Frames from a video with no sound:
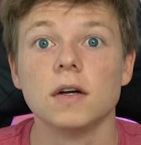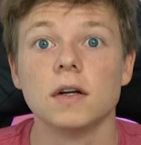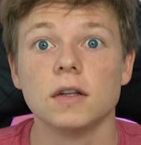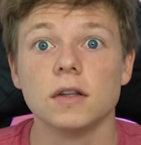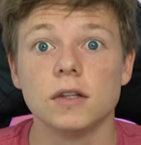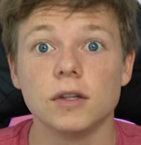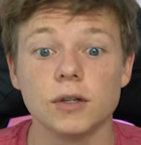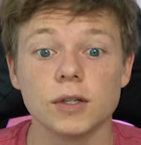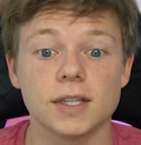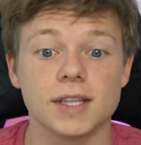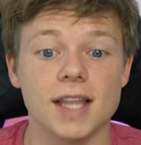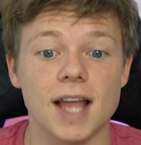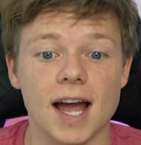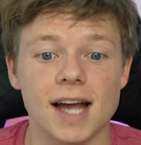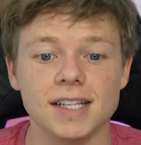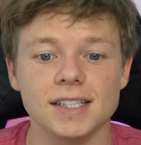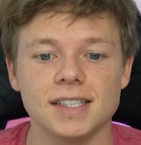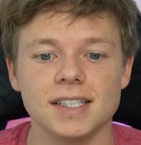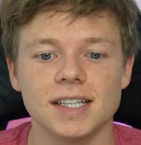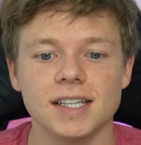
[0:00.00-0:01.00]
Luke
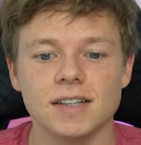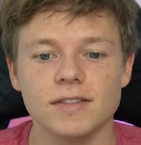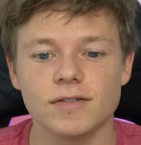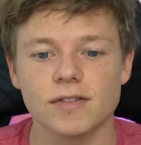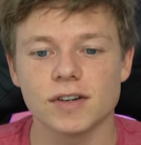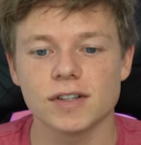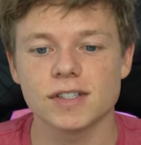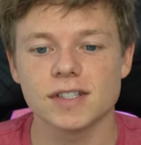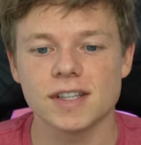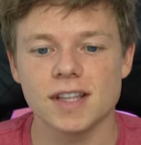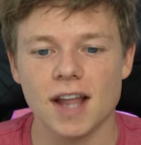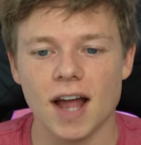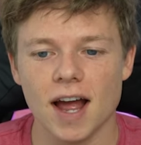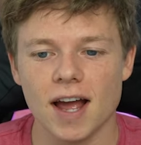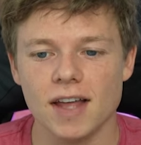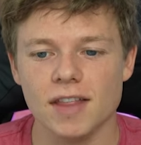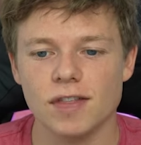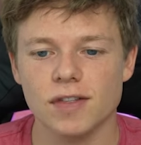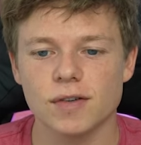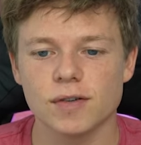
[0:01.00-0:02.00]
19, verse
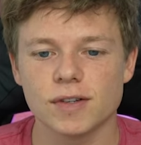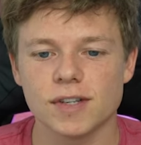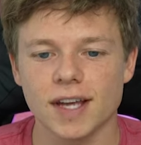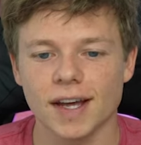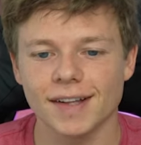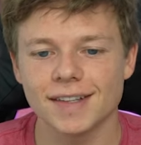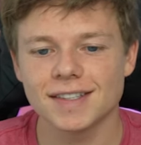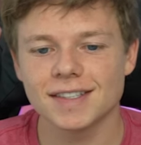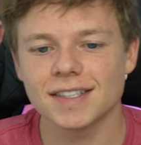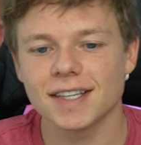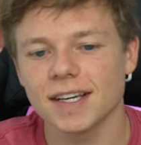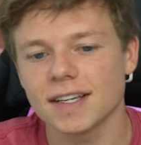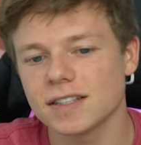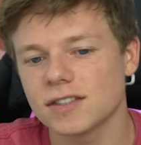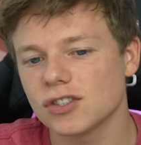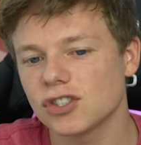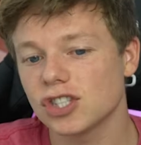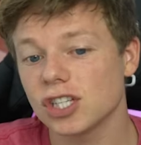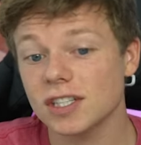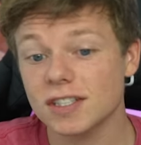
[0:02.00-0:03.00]
9 through 10
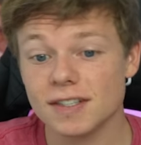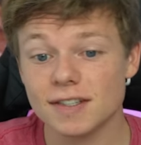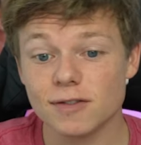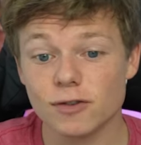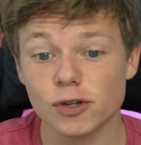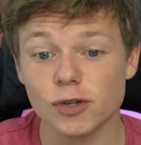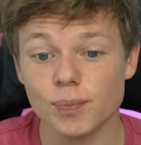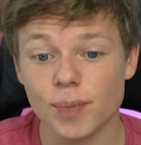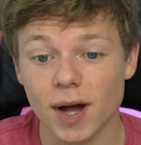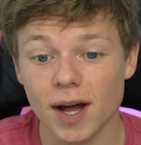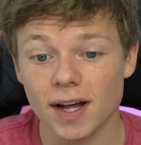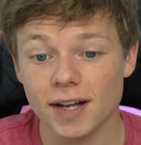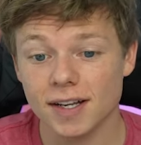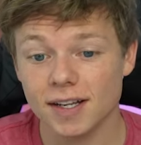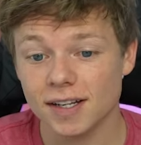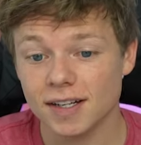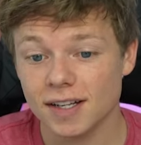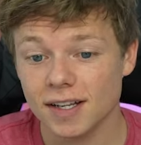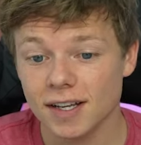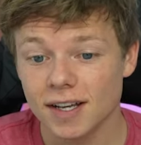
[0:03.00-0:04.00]
says, Jesus
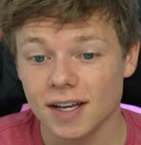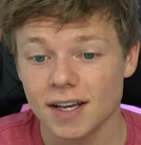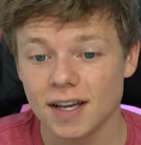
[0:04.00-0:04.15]
responded,